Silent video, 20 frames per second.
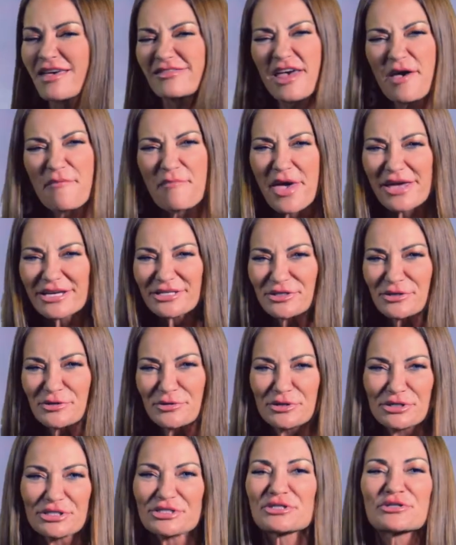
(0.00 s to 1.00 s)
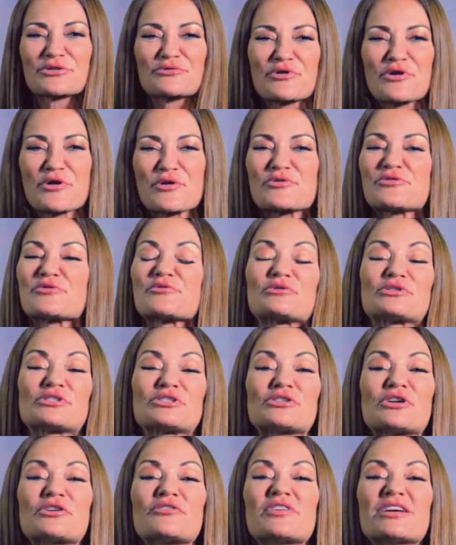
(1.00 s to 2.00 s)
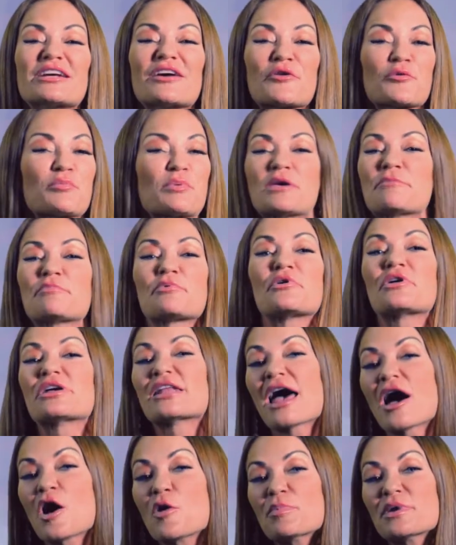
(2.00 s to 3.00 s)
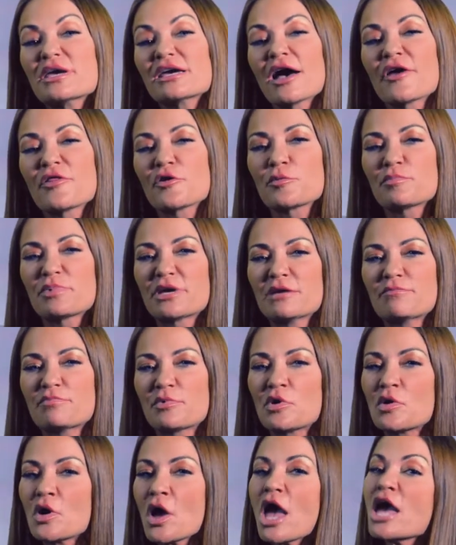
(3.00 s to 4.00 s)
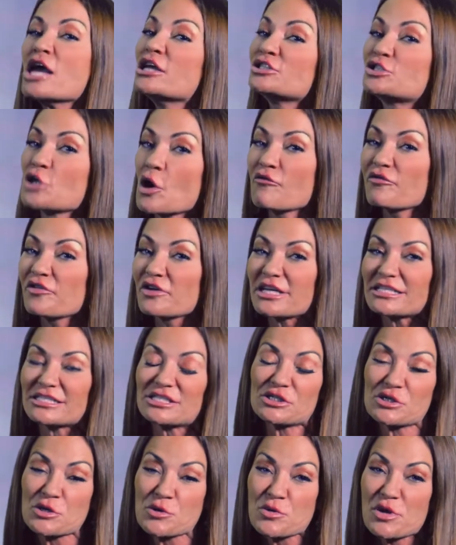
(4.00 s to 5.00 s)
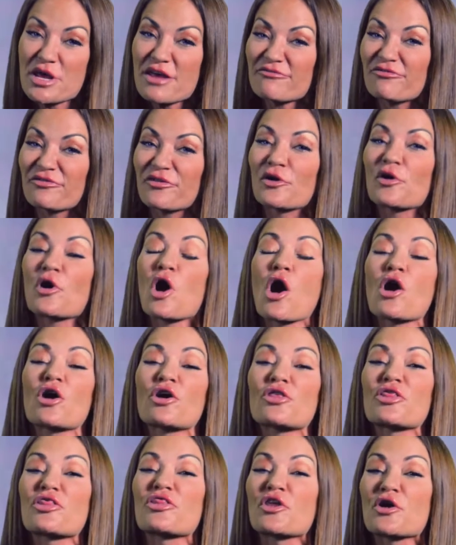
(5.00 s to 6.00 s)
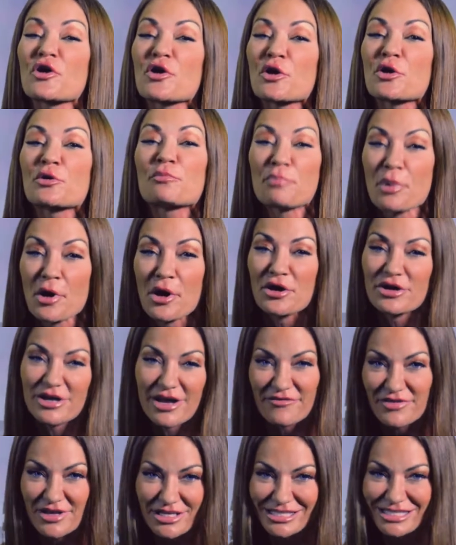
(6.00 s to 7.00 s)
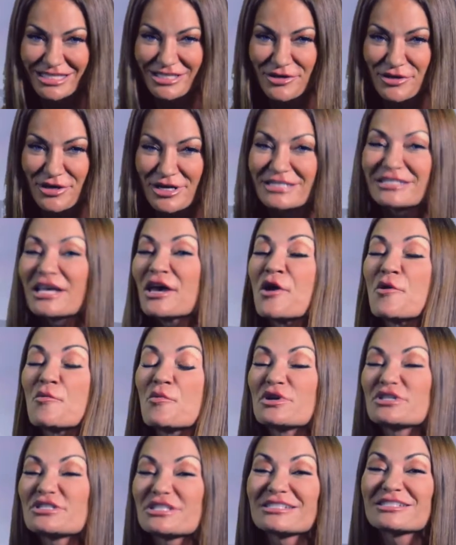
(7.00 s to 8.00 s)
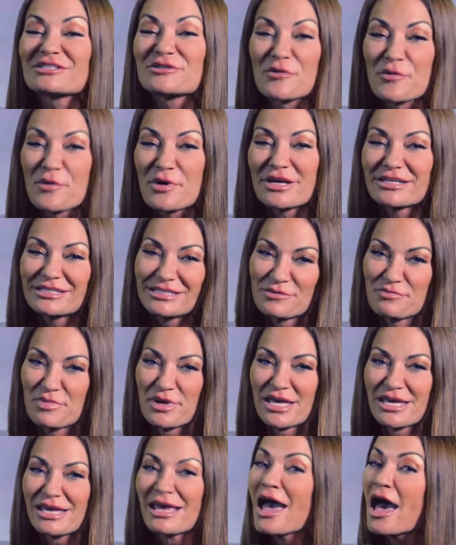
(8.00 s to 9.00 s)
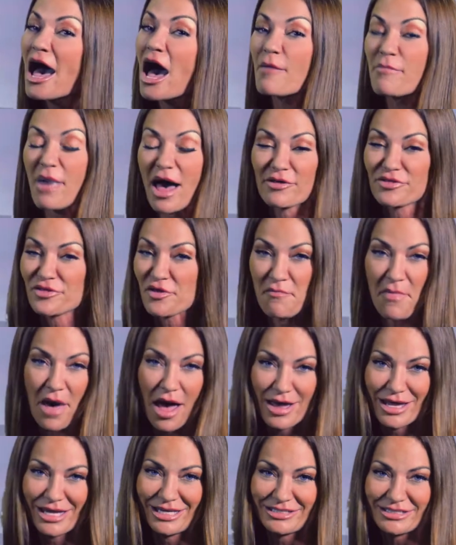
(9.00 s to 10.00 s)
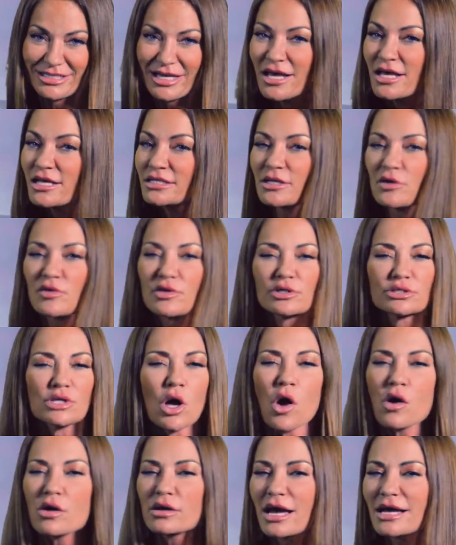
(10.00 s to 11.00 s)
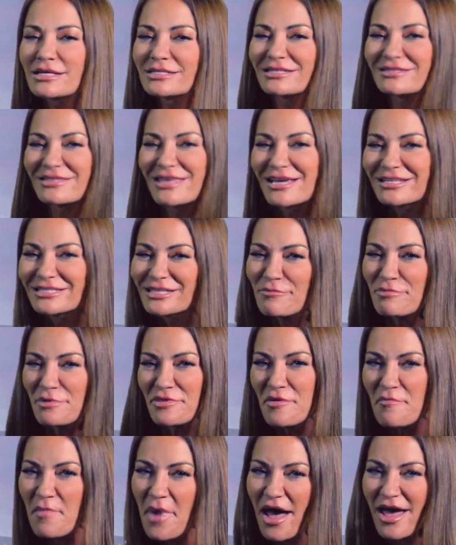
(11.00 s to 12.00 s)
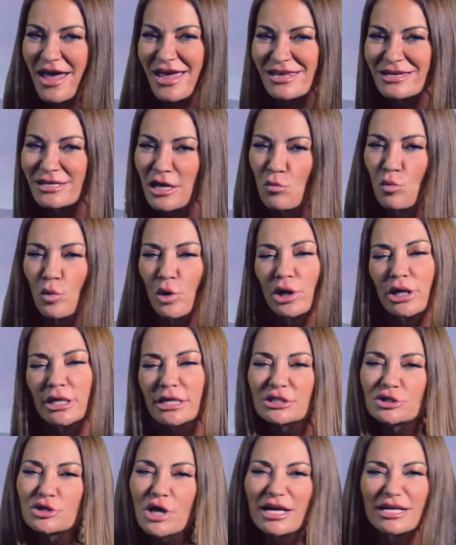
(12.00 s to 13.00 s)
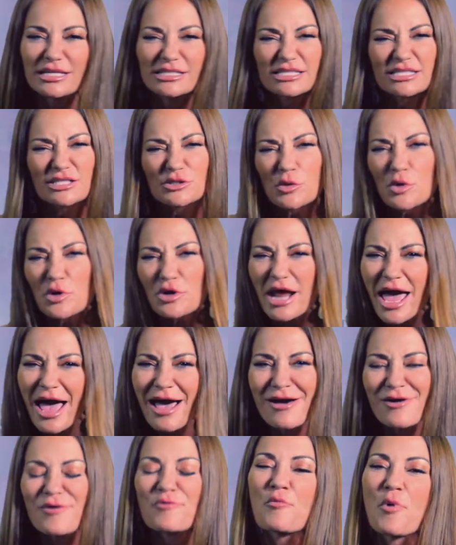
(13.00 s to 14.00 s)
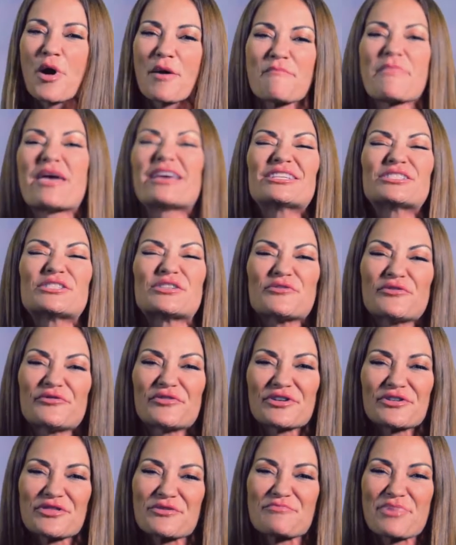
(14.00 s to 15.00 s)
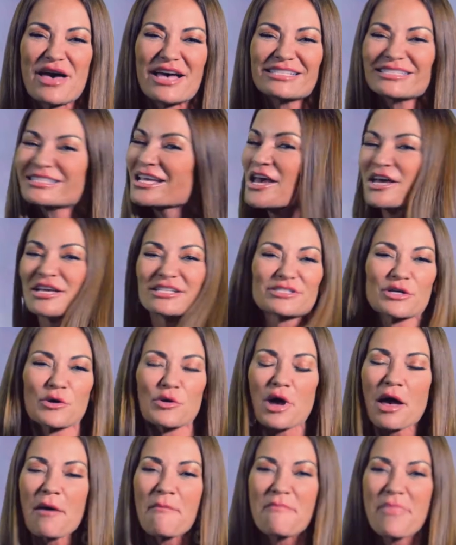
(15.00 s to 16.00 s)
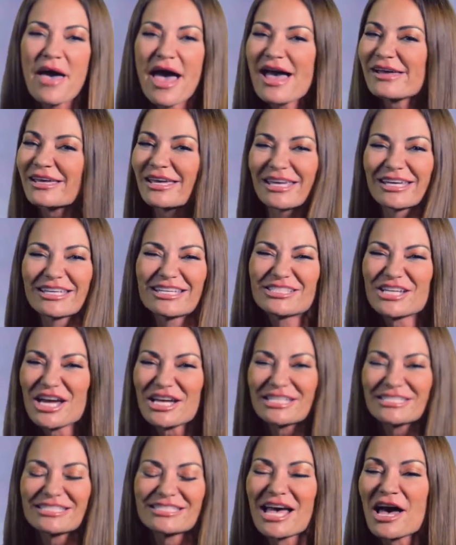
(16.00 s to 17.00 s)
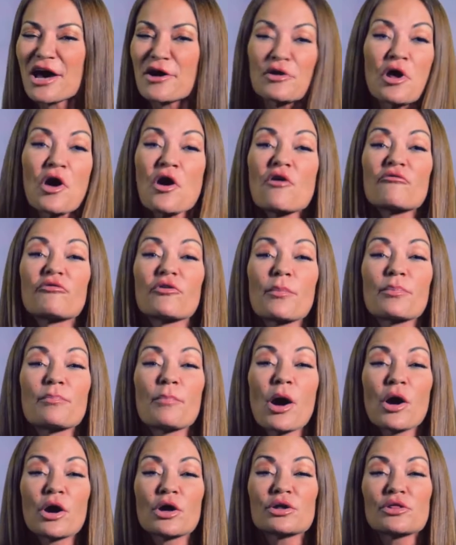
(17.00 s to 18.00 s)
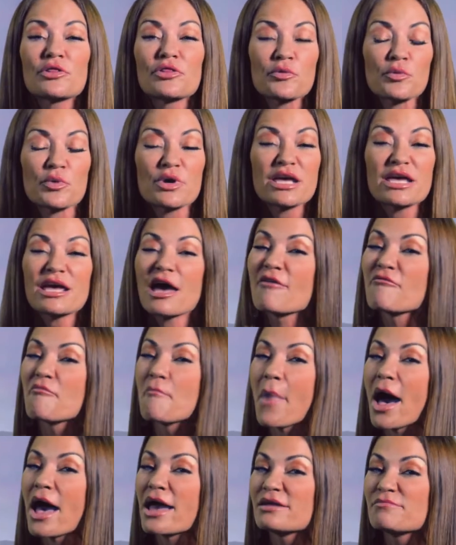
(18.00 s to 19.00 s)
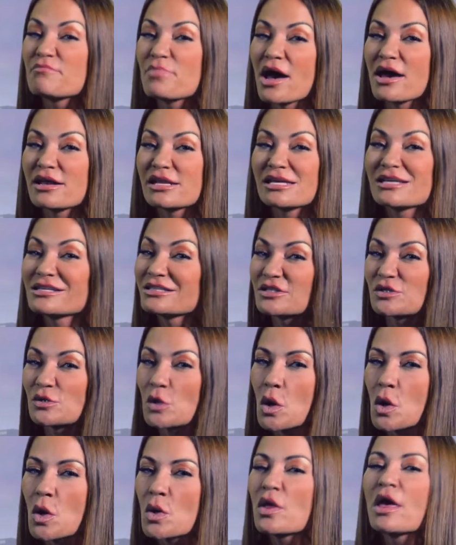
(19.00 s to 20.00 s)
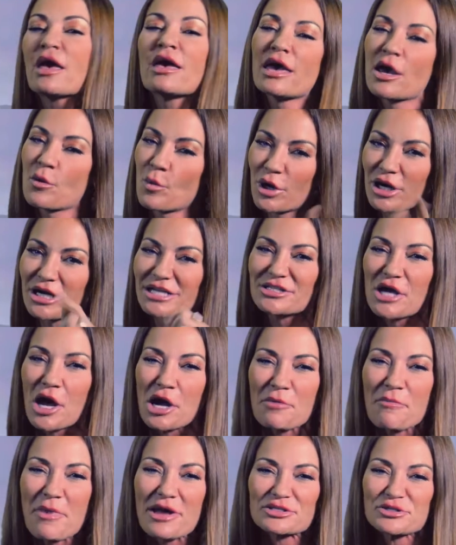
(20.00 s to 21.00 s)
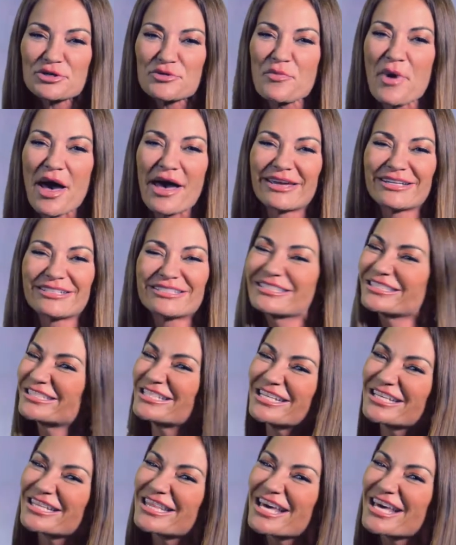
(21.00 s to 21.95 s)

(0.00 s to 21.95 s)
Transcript: that makes you just grow through serving other people and helping other people. Don't forget to tune in for our third part of this series, which is going to be about the mind. So there's all kinds of things up in the mind, and we're gonna try to sort out what makes you feel the best. So come back and check us out for part 3 of Mind, Body, and Soul, and we're gonna talk about your mind. See you